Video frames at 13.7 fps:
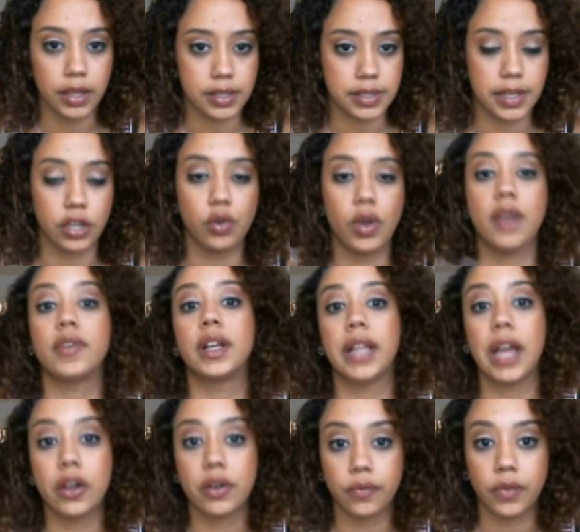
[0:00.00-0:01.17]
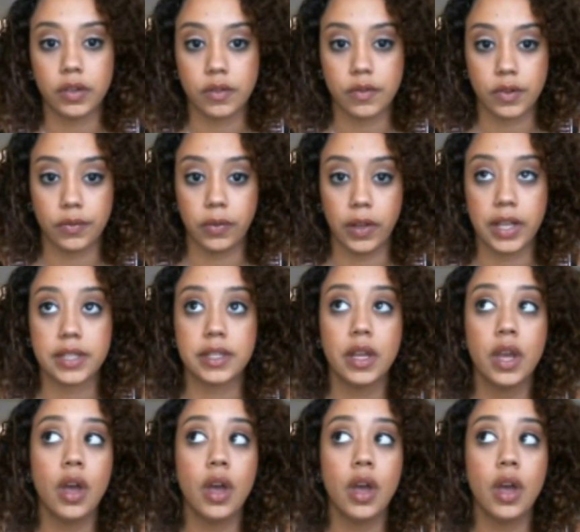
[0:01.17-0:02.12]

It's like you have a cloud in front of your face.